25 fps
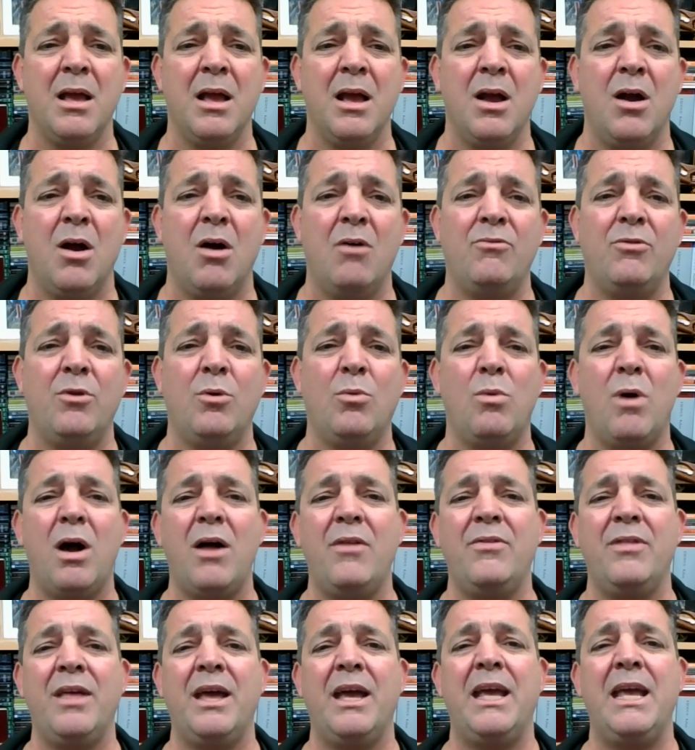of the
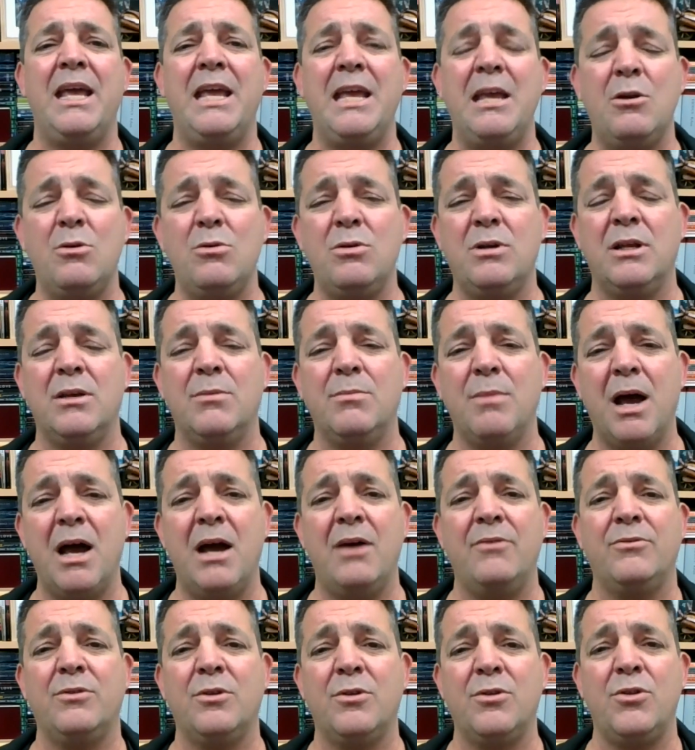one that healed him
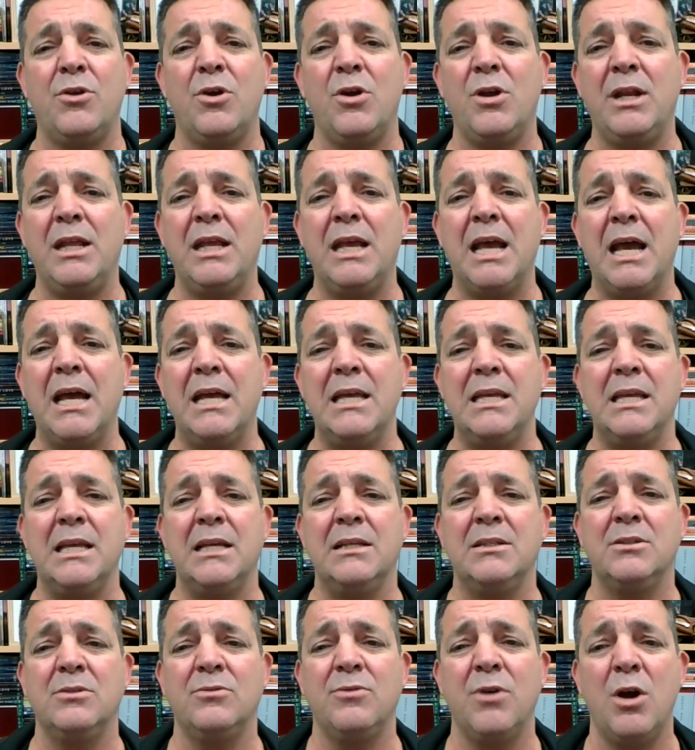after 38
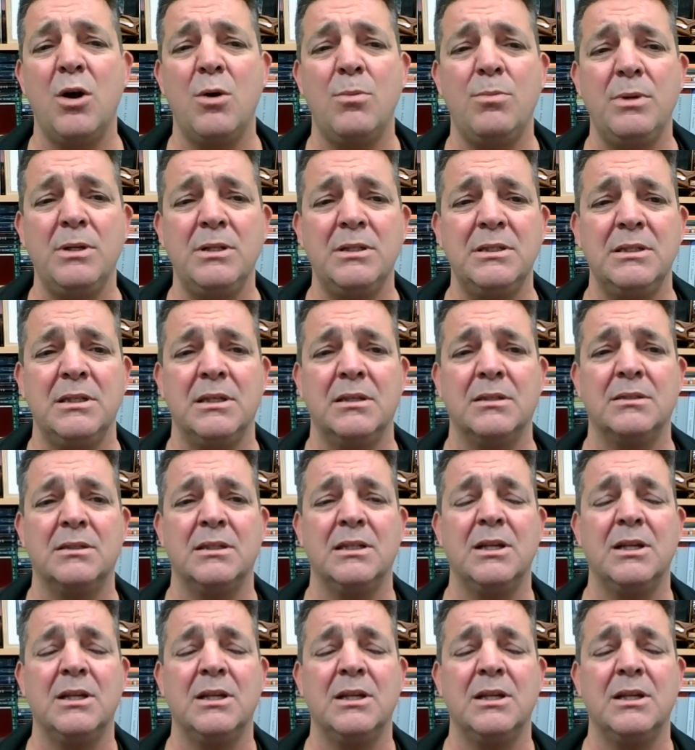years of helplessness and